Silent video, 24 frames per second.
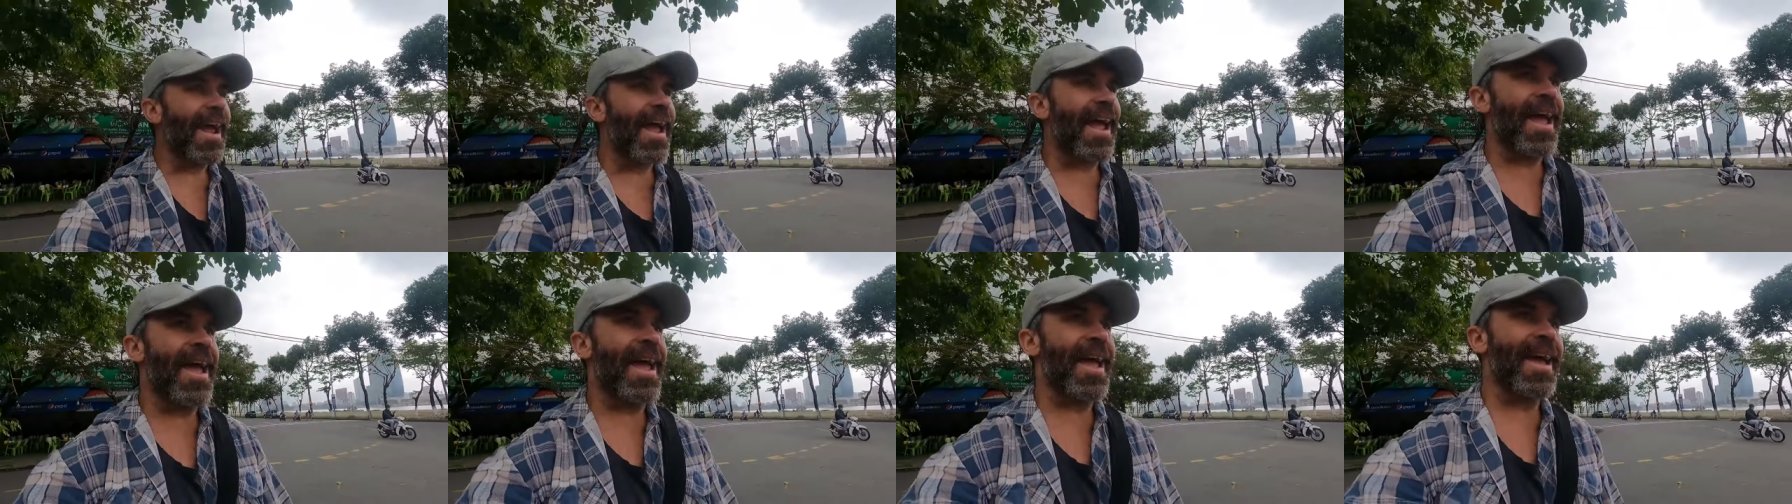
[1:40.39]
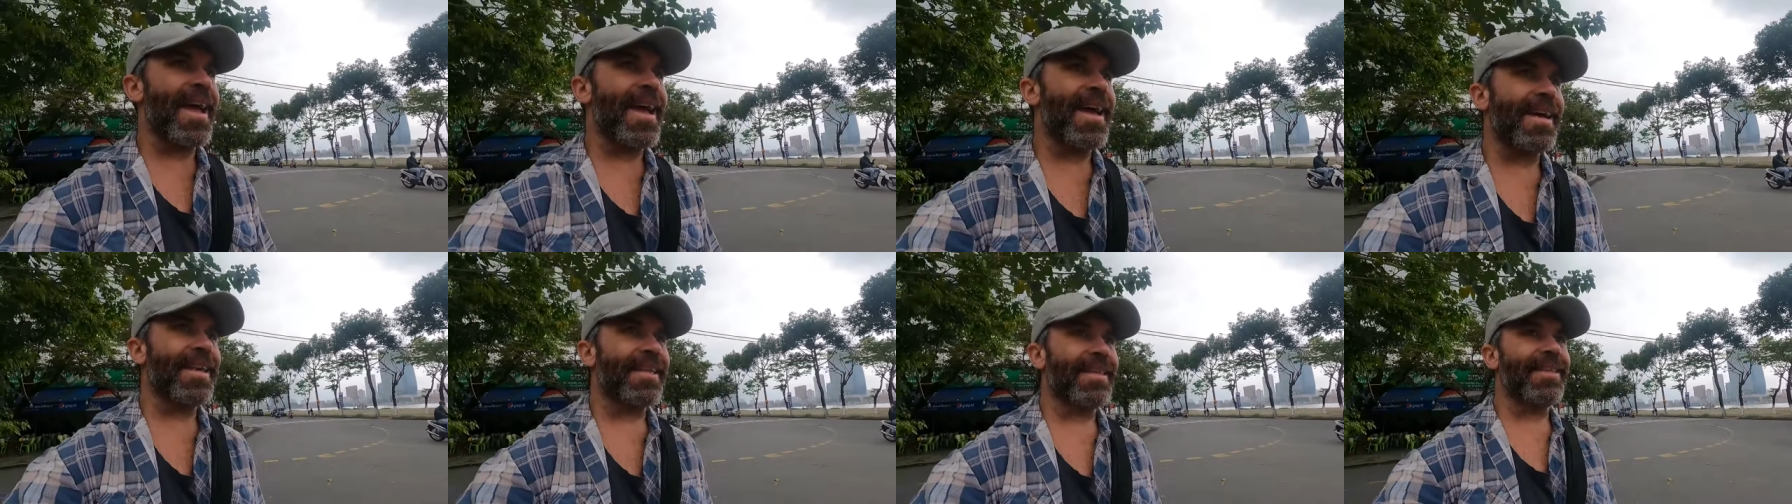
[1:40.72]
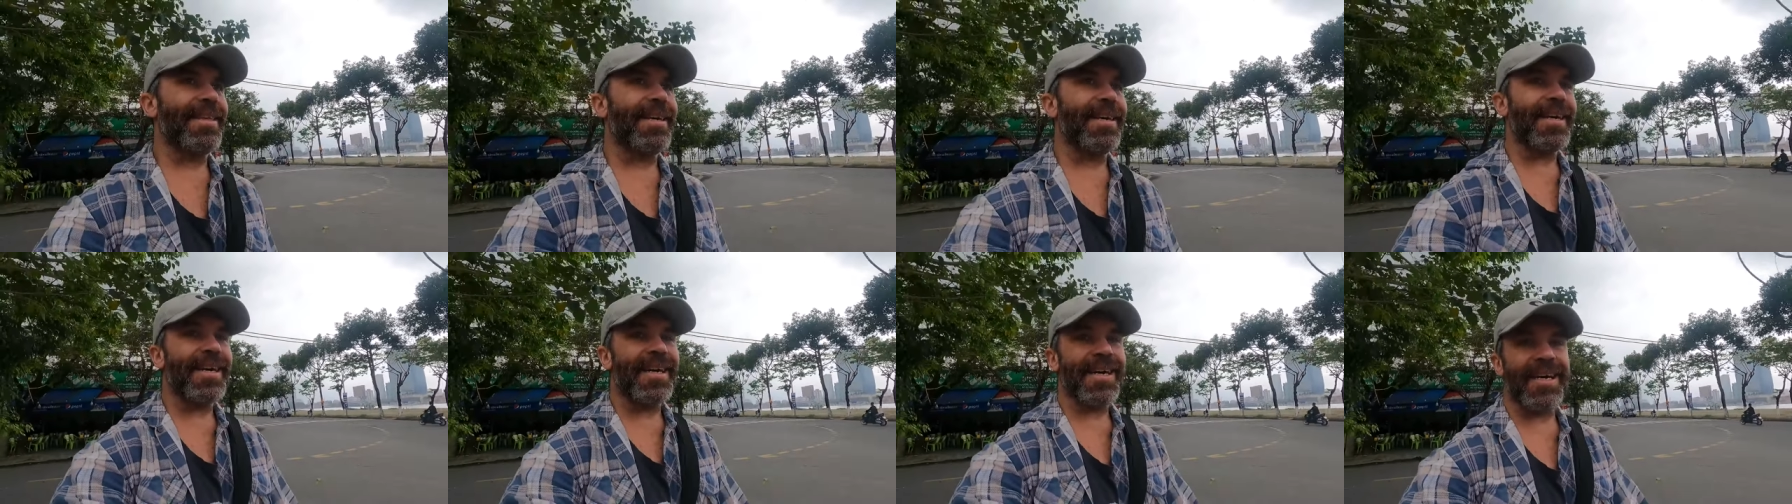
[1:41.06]

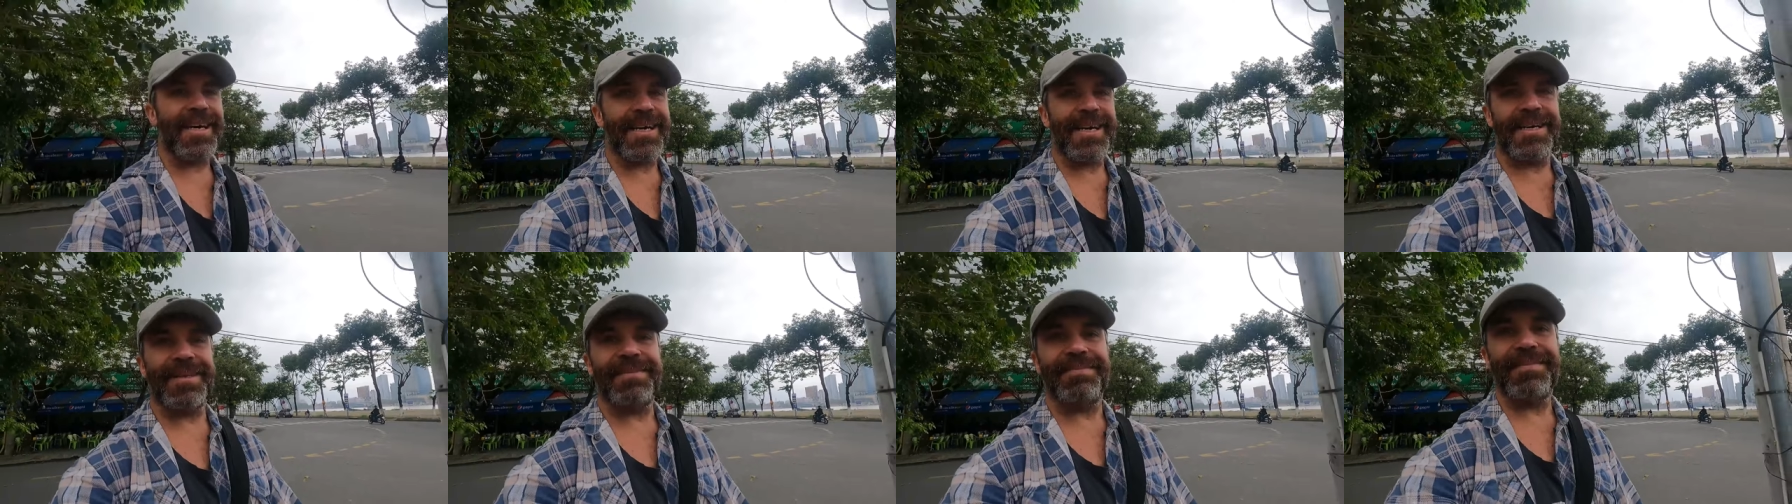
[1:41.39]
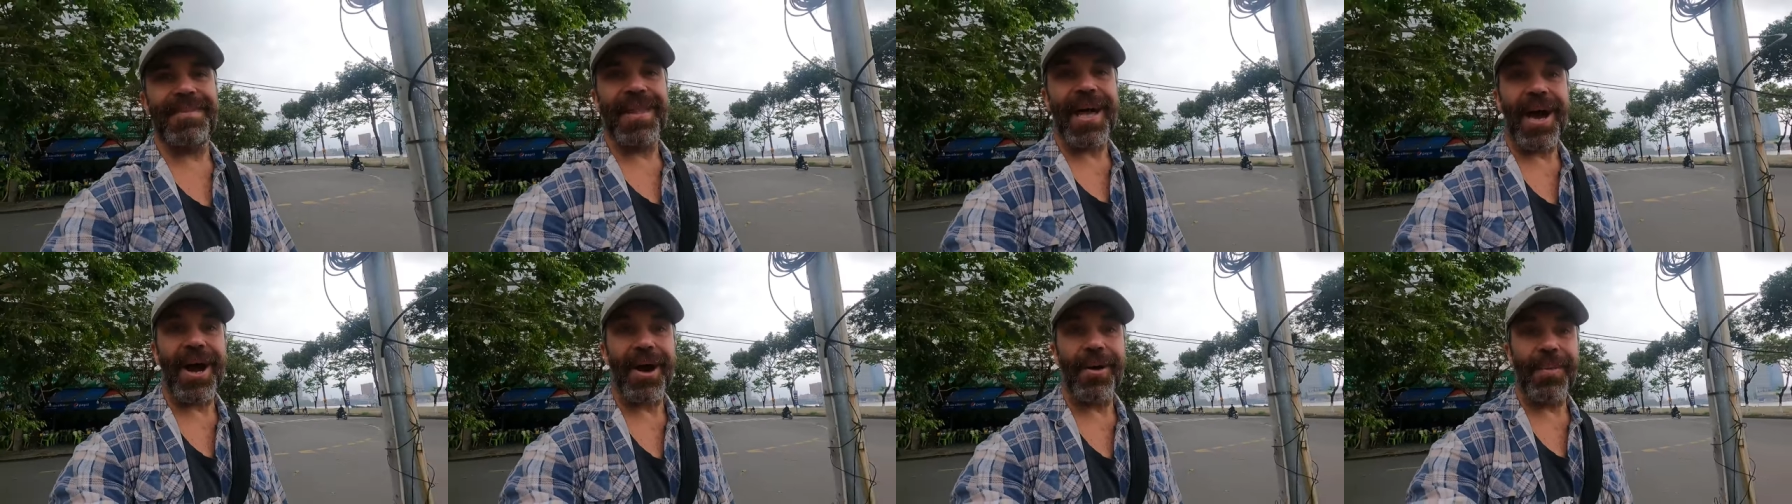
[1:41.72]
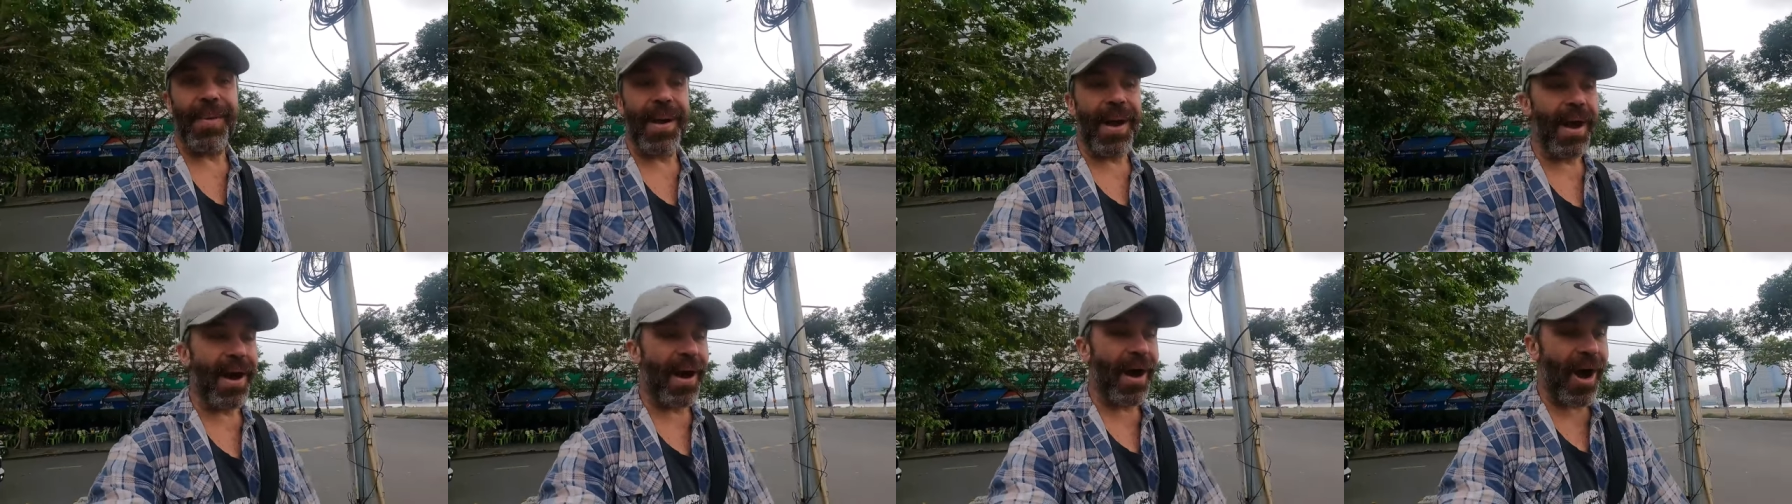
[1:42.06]
and uh, now
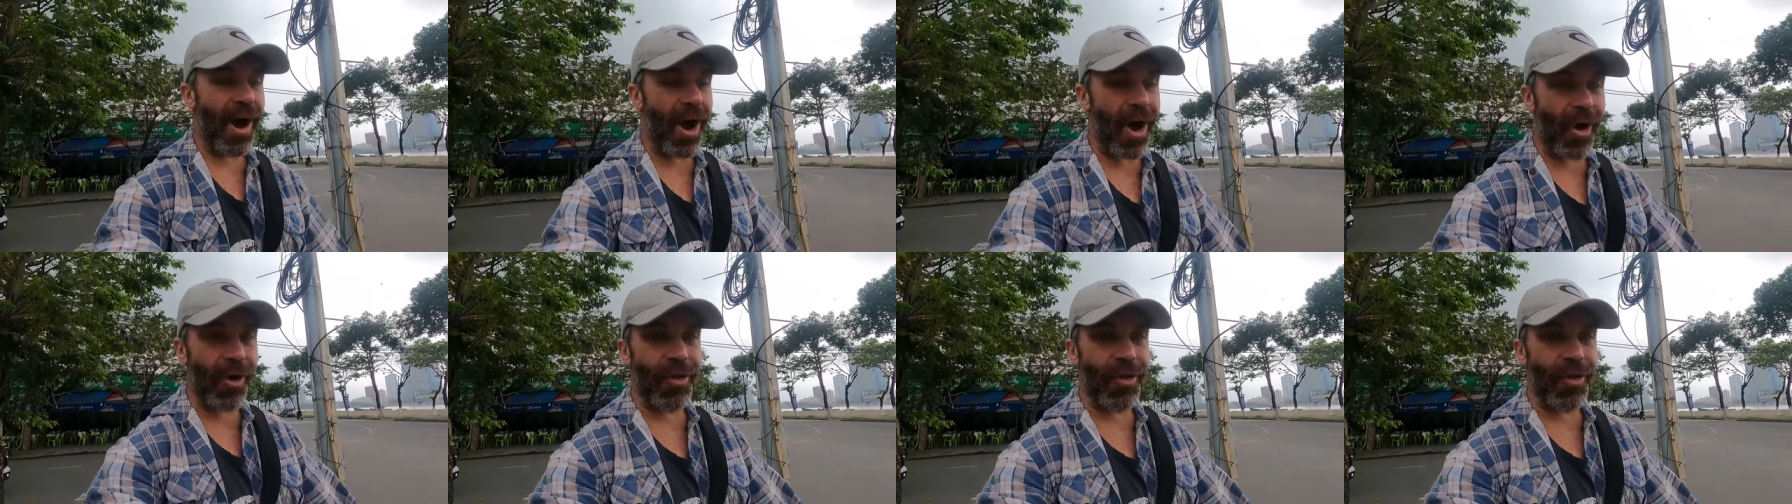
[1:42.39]
we are